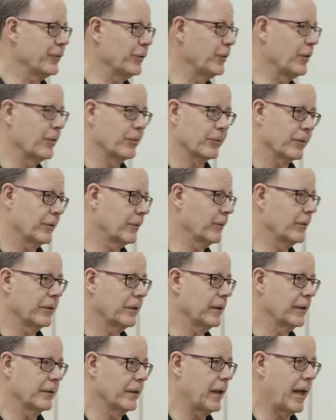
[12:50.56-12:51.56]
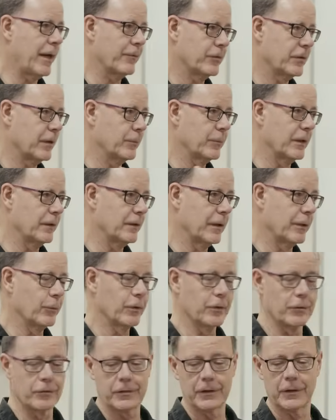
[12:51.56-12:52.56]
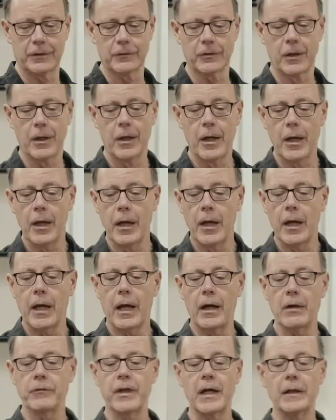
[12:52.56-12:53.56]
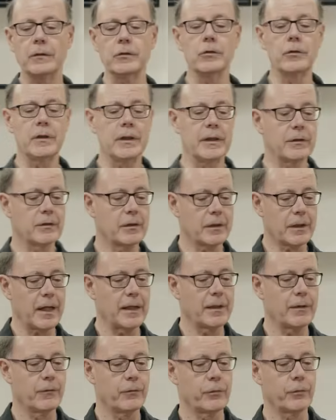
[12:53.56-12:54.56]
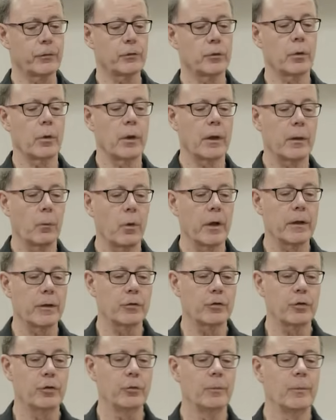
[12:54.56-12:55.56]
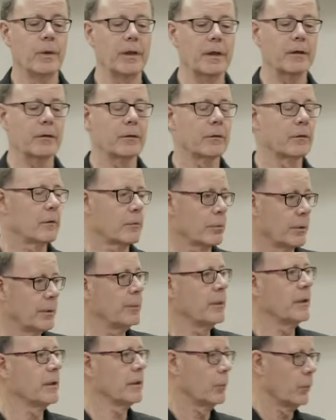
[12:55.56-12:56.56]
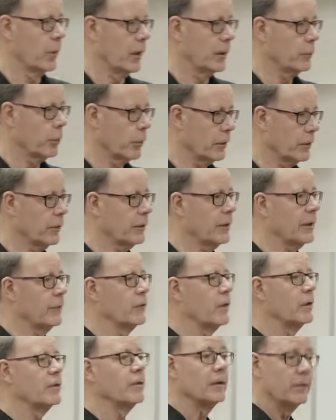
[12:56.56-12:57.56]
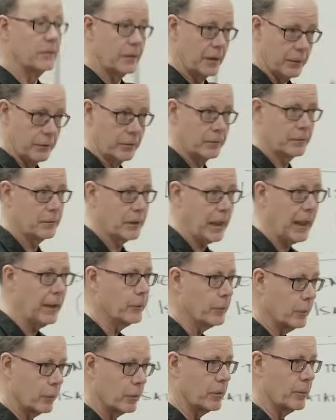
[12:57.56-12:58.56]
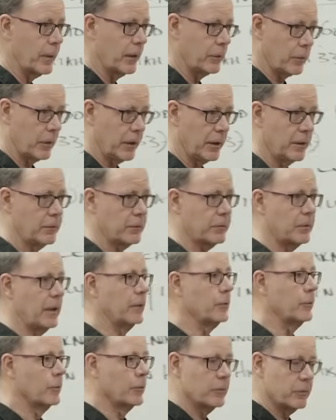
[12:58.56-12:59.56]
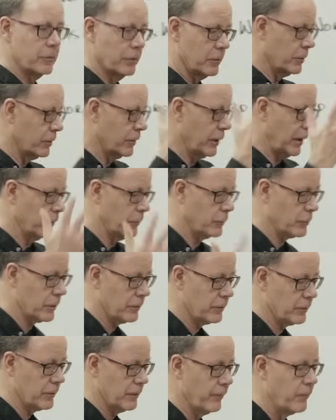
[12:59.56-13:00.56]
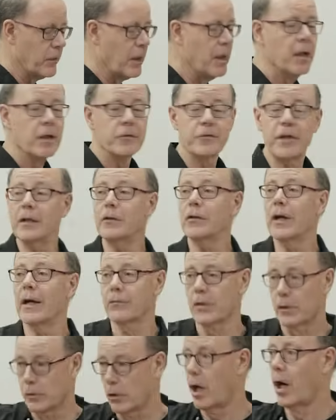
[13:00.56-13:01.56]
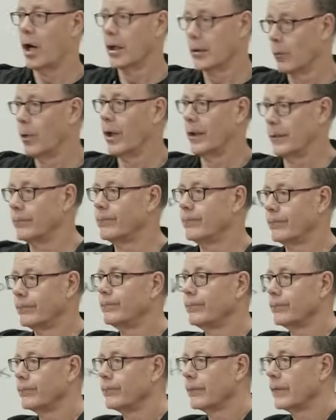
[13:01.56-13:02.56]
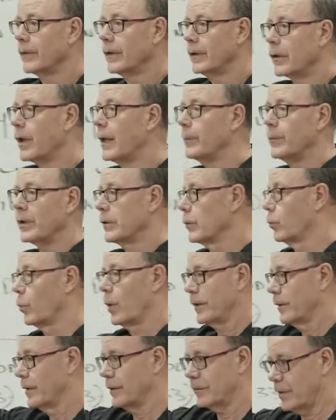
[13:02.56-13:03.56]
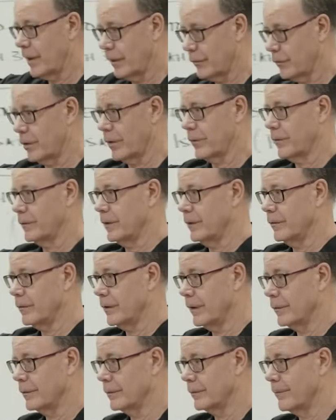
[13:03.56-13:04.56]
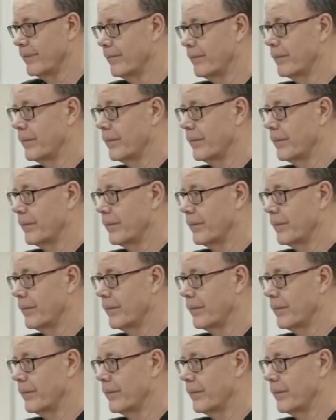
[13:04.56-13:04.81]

you don't have something done with your sins. Then you need the kind of 1 or 2 minute, 3 minute one where you give the details, how you heard about Christ and how you were a sinner and how you trusted him. Then you have the long one. You know, I mean the one that tells all the details.